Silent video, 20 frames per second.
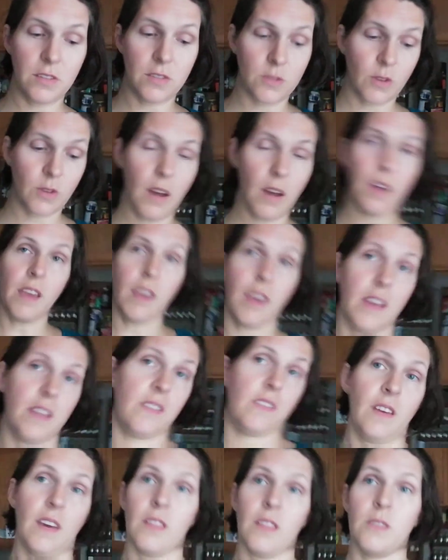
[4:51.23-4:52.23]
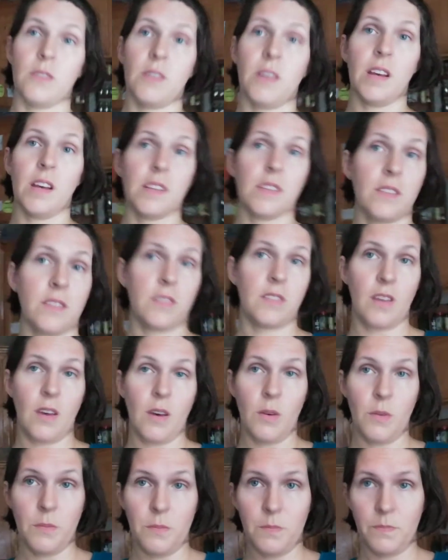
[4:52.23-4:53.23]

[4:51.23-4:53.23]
drawing has yellow dots, so.